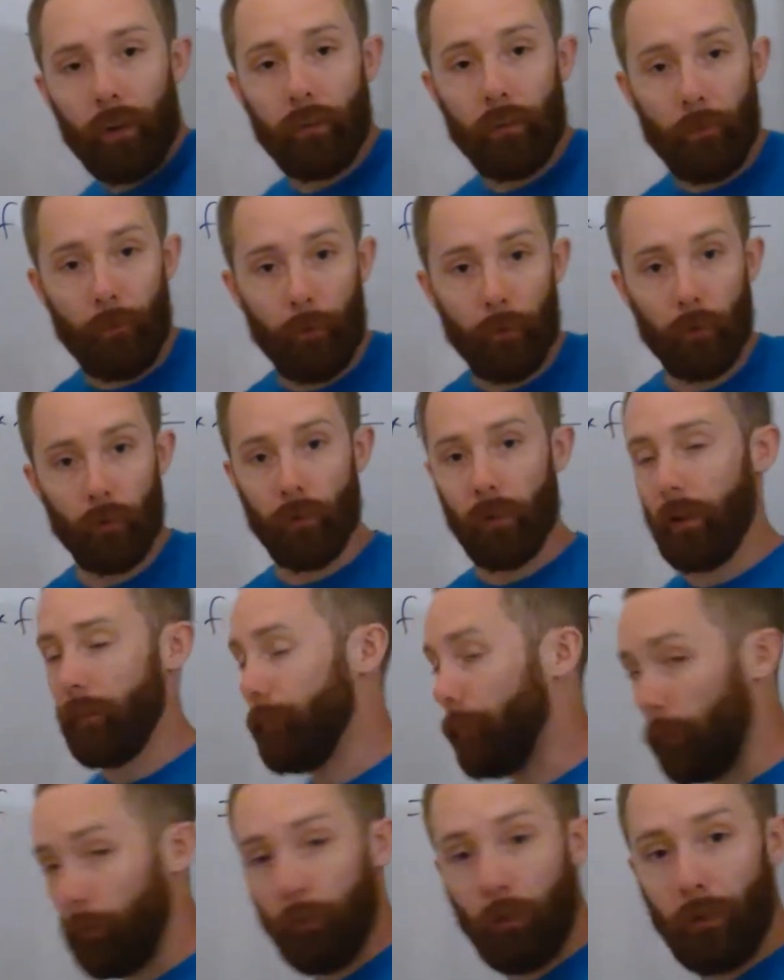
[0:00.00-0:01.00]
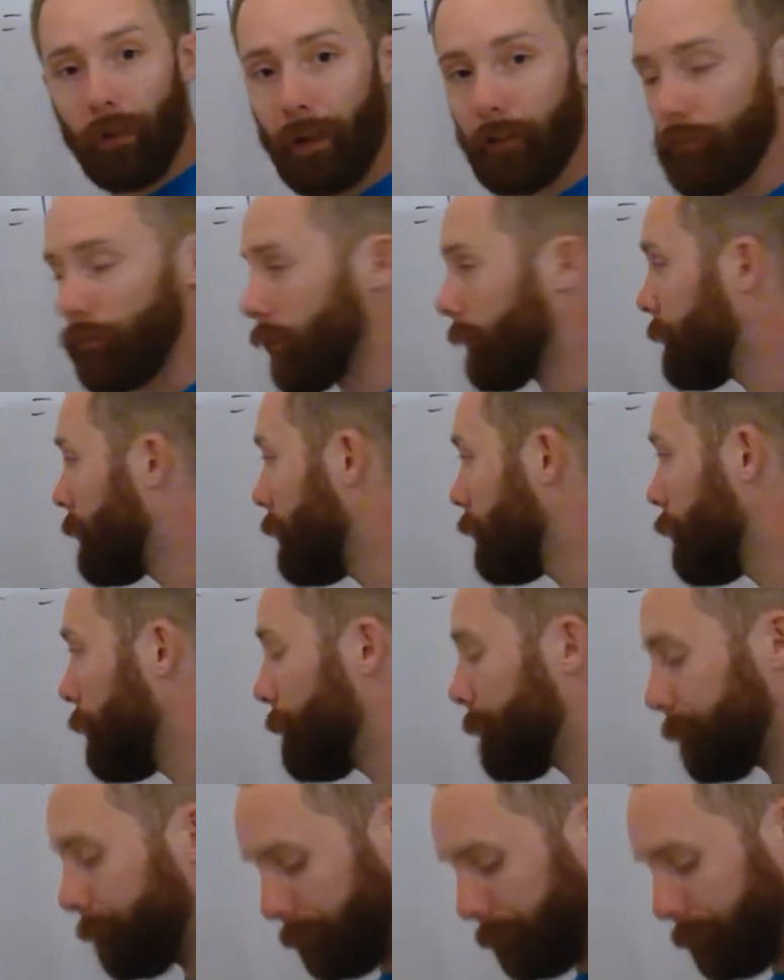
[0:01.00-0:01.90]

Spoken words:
is the photoelectric effect?